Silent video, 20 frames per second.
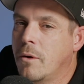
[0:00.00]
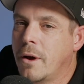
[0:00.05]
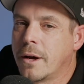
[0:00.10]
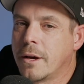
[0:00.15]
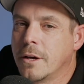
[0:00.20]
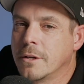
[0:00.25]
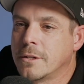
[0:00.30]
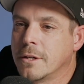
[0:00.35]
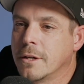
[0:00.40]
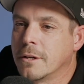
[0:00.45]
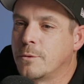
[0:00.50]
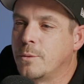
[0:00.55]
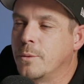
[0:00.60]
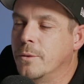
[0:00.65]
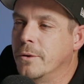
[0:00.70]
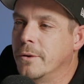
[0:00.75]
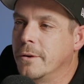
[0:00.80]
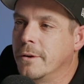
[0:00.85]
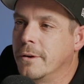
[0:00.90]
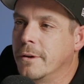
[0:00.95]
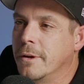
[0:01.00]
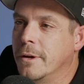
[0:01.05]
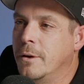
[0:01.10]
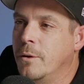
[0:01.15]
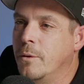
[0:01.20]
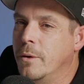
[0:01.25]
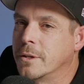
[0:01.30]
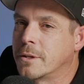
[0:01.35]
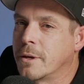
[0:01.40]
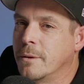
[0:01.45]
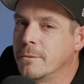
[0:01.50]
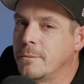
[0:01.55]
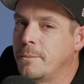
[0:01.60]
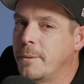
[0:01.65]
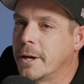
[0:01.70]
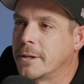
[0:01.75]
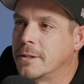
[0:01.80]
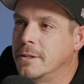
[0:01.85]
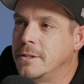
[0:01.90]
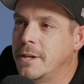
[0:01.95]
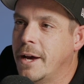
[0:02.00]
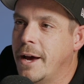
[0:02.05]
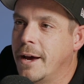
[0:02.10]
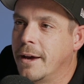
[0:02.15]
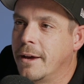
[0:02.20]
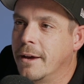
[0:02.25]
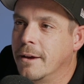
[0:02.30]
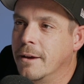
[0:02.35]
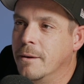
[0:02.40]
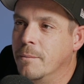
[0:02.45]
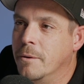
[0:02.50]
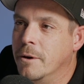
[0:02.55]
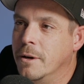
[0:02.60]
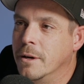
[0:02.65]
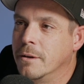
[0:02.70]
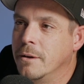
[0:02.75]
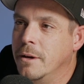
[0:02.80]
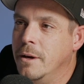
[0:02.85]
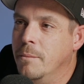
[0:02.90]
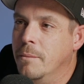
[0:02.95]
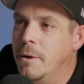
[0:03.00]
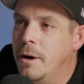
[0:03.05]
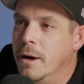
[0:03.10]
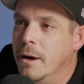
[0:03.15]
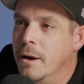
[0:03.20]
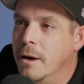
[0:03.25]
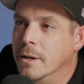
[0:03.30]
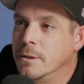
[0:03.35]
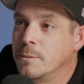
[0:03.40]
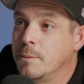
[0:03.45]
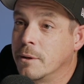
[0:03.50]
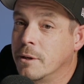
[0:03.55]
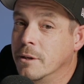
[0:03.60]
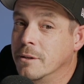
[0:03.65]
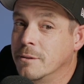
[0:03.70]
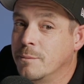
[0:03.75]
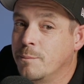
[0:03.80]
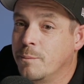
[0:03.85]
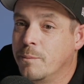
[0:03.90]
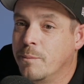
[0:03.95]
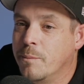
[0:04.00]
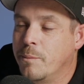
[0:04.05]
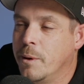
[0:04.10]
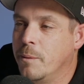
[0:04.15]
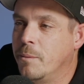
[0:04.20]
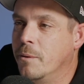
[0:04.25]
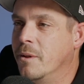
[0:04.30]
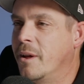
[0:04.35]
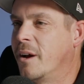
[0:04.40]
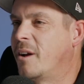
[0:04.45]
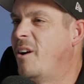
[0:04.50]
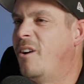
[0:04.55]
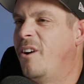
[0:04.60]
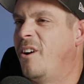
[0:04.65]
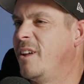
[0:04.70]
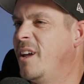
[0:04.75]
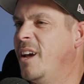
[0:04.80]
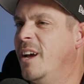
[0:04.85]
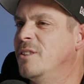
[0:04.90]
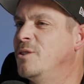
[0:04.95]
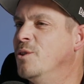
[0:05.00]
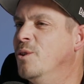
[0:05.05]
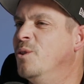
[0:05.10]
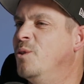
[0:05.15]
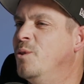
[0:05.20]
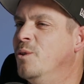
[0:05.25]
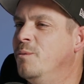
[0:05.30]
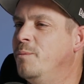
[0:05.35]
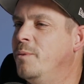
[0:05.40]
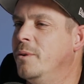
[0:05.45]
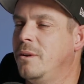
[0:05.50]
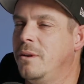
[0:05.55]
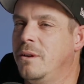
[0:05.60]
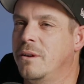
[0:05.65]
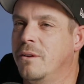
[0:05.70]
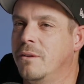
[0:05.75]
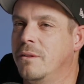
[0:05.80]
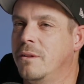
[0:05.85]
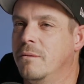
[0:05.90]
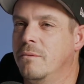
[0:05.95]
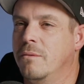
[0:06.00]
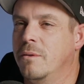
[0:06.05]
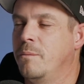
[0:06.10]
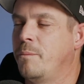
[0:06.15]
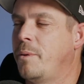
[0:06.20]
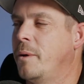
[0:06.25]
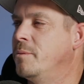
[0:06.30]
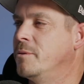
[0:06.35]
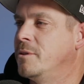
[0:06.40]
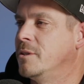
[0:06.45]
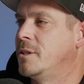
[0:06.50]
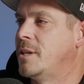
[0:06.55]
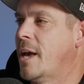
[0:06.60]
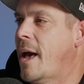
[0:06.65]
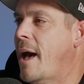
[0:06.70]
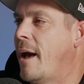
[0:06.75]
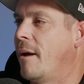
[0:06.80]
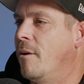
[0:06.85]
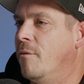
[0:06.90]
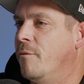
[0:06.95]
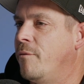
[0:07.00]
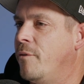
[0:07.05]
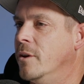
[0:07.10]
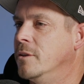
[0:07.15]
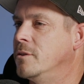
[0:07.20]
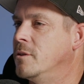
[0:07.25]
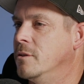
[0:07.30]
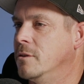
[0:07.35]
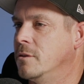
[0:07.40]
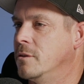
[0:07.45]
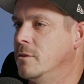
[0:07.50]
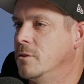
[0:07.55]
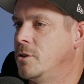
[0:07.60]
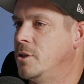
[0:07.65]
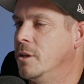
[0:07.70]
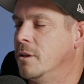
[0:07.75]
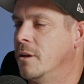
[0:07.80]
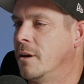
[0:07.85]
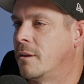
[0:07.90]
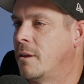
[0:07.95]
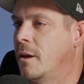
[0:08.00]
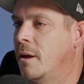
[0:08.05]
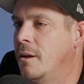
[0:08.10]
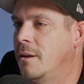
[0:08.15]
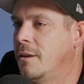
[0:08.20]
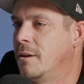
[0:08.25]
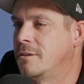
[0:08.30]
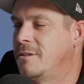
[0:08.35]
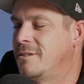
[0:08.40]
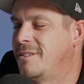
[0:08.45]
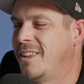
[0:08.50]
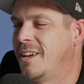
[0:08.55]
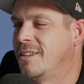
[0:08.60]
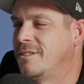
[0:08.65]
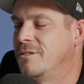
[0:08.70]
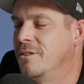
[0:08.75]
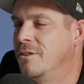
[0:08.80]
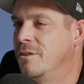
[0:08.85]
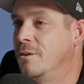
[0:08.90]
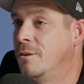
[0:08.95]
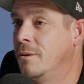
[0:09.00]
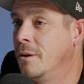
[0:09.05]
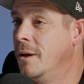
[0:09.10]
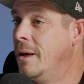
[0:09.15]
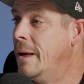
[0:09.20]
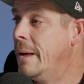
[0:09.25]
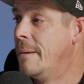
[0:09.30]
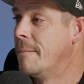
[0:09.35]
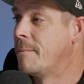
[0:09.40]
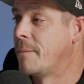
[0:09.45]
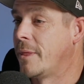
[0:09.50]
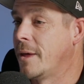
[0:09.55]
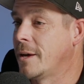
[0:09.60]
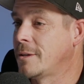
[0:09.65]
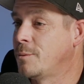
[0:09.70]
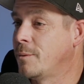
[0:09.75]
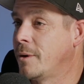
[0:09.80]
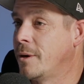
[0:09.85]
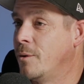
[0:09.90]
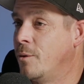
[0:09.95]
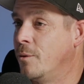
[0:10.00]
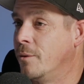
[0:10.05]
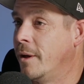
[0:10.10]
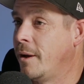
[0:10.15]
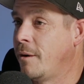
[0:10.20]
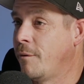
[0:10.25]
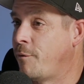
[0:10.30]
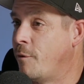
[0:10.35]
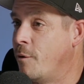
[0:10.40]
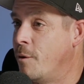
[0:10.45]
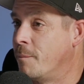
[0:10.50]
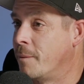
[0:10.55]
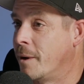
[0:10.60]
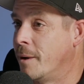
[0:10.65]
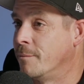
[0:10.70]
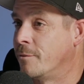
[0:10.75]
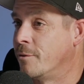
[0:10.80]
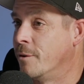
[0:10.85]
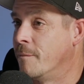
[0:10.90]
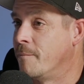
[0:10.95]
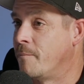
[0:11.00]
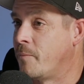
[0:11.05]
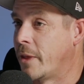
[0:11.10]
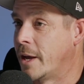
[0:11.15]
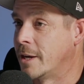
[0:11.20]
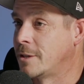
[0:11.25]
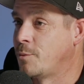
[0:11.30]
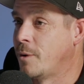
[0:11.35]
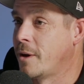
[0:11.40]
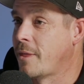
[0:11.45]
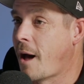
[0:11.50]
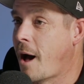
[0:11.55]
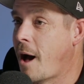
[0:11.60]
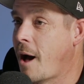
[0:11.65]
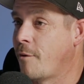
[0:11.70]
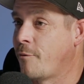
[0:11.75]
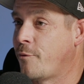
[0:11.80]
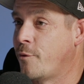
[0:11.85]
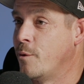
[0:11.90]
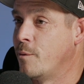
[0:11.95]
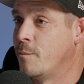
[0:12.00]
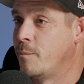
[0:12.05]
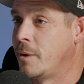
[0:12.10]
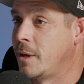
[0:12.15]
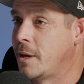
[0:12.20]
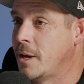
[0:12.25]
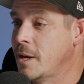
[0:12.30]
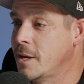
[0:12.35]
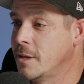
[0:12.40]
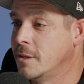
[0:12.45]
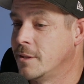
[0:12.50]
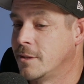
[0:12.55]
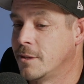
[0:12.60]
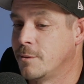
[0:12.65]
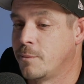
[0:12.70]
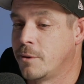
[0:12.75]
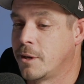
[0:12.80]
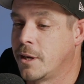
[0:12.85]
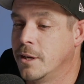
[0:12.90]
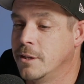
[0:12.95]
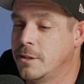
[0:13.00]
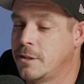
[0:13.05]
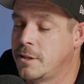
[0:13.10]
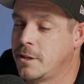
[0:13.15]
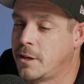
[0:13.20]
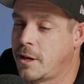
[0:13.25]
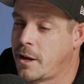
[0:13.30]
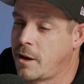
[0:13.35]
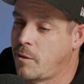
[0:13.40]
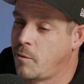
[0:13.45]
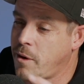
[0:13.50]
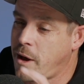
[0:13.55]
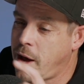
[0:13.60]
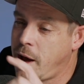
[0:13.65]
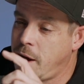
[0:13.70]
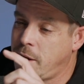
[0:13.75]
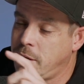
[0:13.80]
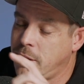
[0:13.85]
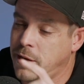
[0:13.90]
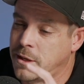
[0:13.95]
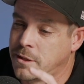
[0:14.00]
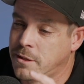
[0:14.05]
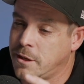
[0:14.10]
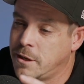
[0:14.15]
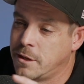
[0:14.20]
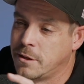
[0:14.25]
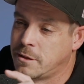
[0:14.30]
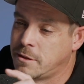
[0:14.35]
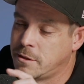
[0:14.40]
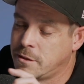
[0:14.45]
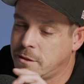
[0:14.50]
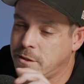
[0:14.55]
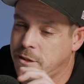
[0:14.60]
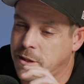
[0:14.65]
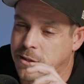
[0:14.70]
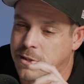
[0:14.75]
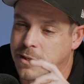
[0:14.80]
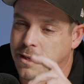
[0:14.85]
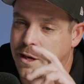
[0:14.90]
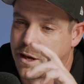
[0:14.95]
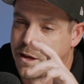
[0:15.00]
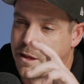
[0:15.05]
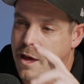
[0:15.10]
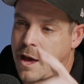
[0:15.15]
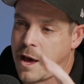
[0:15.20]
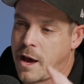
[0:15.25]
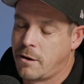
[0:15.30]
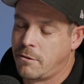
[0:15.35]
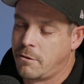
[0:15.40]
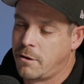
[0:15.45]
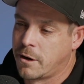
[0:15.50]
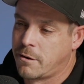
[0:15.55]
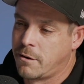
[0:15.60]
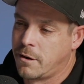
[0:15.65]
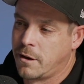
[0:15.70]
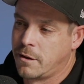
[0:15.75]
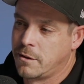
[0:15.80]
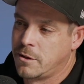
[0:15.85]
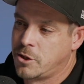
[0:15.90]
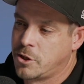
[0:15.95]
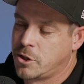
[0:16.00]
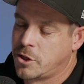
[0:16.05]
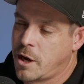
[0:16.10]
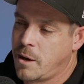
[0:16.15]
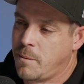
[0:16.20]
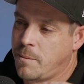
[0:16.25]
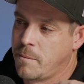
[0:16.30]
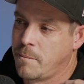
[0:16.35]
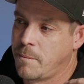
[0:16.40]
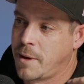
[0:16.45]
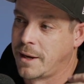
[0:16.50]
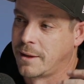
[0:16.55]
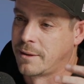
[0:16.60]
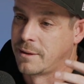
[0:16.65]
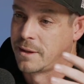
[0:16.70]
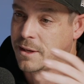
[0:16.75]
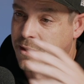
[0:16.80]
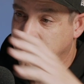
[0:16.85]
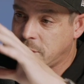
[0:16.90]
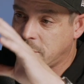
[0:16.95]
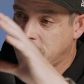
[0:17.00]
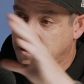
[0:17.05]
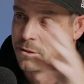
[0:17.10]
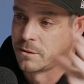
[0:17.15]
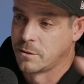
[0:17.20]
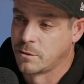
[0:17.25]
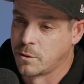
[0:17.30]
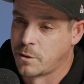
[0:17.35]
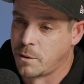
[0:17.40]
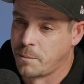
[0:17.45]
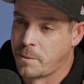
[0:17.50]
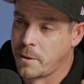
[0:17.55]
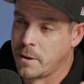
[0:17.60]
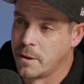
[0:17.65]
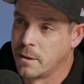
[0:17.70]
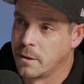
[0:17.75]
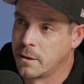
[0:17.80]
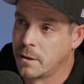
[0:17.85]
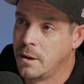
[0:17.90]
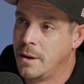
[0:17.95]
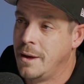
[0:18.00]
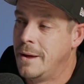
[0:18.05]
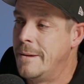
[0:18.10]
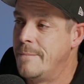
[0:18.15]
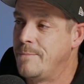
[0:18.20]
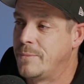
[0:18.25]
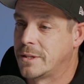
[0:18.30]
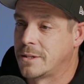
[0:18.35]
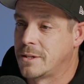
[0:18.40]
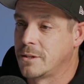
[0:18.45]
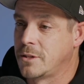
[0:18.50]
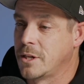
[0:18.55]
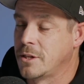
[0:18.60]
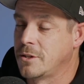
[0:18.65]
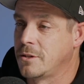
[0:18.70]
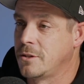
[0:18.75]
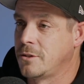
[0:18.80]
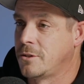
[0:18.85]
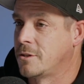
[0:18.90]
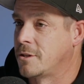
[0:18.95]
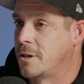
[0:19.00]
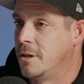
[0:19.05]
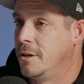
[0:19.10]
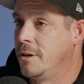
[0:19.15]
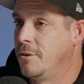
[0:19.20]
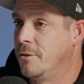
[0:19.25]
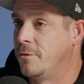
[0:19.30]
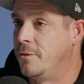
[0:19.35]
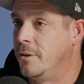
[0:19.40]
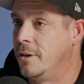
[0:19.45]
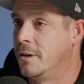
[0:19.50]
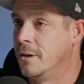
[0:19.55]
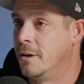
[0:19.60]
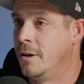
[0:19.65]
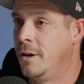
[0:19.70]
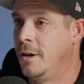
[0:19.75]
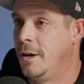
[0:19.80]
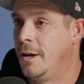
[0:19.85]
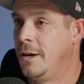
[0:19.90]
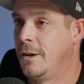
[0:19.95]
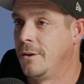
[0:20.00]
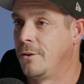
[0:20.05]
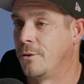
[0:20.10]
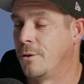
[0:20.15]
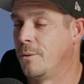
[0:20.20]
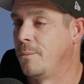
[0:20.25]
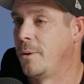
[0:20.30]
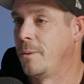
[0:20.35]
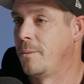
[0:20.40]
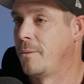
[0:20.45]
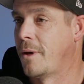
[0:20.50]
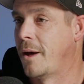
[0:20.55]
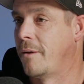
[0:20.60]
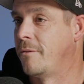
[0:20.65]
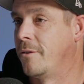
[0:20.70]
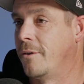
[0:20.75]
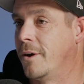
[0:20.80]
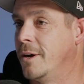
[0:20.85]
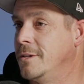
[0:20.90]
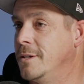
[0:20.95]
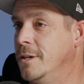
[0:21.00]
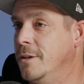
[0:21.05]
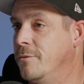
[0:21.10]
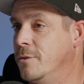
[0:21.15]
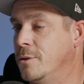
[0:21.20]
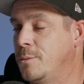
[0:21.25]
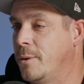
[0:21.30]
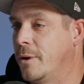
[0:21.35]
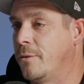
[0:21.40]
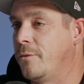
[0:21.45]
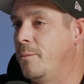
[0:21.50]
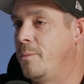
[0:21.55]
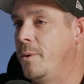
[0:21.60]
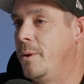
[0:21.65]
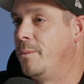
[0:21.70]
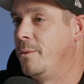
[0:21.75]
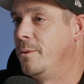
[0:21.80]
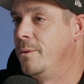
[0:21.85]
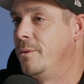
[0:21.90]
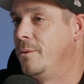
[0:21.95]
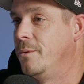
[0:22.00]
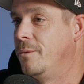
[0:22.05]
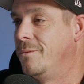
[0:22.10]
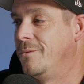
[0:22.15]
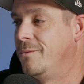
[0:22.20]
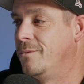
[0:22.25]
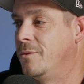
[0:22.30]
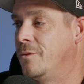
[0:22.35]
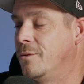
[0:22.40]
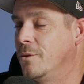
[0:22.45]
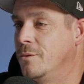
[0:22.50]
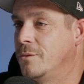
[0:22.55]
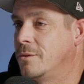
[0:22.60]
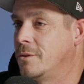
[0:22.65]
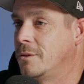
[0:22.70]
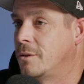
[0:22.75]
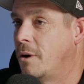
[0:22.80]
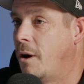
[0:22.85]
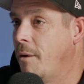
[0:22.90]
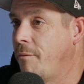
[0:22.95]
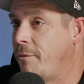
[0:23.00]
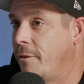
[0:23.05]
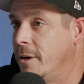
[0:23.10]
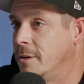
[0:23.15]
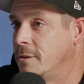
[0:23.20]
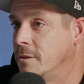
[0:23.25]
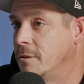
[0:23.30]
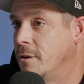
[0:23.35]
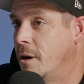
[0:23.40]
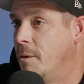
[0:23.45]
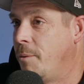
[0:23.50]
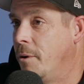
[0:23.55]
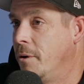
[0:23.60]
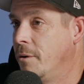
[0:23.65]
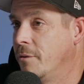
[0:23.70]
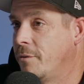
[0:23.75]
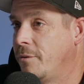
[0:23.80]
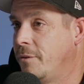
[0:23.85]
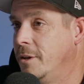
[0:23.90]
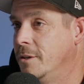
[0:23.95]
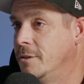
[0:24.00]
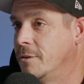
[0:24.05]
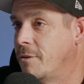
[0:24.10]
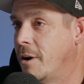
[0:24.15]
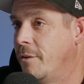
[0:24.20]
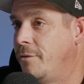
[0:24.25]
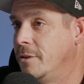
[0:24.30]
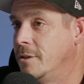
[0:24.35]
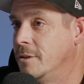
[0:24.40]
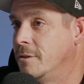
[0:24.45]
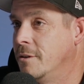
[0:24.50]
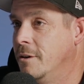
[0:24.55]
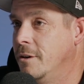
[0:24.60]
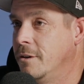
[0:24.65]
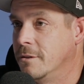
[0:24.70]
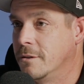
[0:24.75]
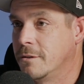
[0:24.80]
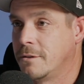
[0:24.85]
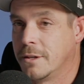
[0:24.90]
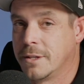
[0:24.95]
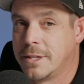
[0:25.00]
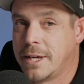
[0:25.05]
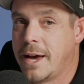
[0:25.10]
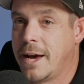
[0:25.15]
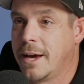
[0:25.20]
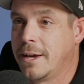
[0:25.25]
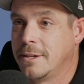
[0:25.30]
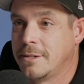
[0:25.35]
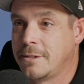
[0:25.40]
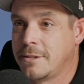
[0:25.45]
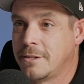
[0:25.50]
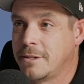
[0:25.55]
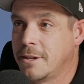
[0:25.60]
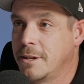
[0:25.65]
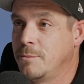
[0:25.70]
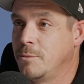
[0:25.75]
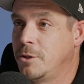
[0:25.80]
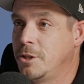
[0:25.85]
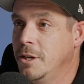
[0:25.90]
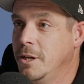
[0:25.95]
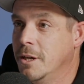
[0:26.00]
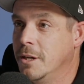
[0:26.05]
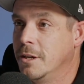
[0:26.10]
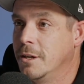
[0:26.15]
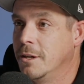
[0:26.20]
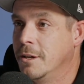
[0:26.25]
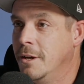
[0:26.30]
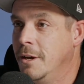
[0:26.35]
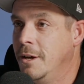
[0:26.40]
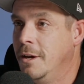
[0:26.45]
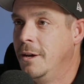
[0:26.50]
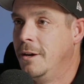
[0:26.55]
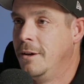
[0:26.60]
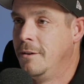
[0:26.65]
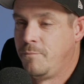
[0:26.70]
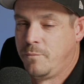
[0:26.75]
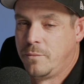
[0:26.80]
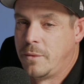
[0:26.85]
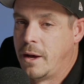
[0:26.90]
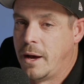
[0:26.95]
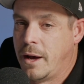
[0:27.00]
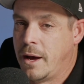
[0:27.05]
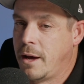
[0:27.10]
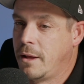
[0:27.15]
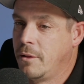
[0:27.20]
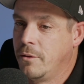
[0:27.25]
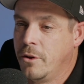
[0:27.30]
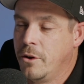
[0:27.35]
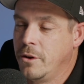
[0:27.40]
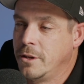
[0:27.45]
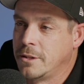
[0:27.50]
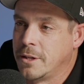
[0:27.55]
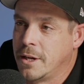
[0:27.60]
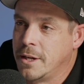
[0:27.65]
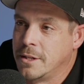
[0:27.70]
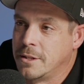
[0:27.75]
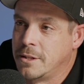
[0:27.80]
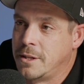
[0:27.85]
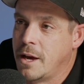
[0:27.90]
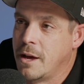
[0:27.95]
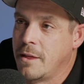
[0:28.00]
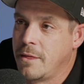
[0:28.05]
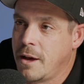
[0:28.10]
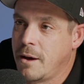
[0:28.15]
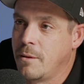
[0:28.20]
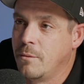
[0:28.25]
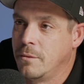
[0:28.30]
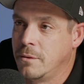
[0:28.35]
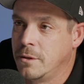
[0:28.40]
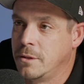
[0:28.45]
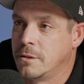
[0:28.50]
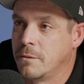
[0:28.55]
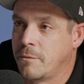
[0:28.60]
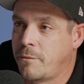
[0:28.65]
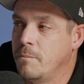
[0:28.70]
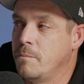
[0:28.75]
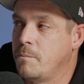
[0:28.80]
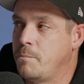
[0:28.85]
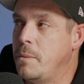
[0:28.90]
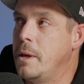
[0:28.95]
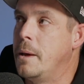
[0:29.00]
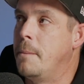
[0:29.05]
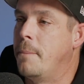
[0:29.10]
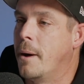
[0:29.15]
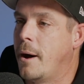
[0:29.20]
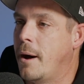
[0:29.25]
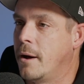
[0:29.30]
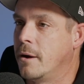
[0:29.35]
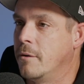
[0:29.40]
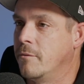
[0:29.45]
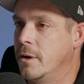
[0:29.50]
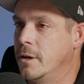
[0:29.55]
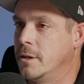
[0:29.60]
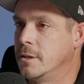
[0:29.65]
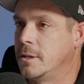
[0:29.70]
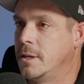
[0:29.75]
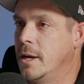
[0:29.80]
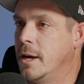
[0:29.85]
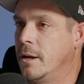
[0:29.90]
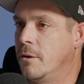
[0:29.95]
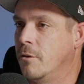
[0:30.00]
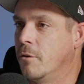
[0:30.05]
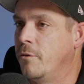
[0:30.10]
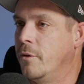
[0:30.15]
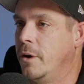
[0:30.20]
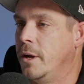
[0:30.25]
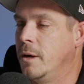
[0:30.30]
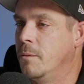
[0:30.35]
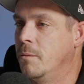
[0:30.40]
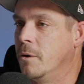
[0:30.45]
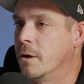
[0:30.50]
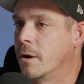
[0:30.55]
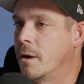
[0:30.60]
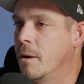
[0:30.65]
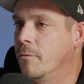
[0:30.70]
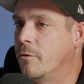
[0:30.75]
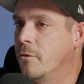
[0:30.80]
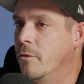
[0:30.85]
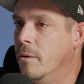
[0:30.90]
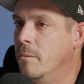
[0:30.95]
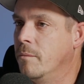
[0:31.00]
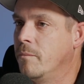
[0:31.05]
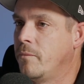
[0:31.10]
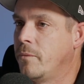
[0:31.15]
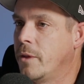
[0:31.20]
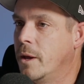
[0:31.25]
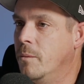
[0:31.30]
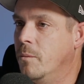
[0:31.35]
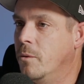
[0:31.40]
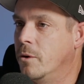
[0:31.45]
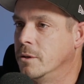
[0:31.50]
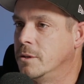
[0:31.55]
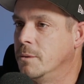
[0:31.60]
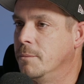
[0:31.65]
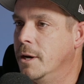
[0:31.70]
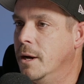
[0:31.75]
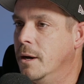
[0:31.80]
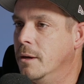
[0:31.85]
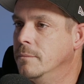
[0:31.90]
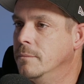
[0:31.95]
I guess that's what it always comes back to tagging in my in my eyes because people are like, oh yeah, it's all good, but you know, the, when people just tag on fences and shit like that, that's that's no good. But that's where all letter form comes from. That's, that's where the art form begins. It begins in how do these letters sit together? How do I create this shape and make this look appealing? it's essentially just calligraphy. Mm. You know, people have a great deal of respect for people who do typeface and typography as graphic designers. A tag is the same shit. Yeah. Uh, learning to understand that is a big part of understanding graffiti and where it comes from and well, what I think it's about.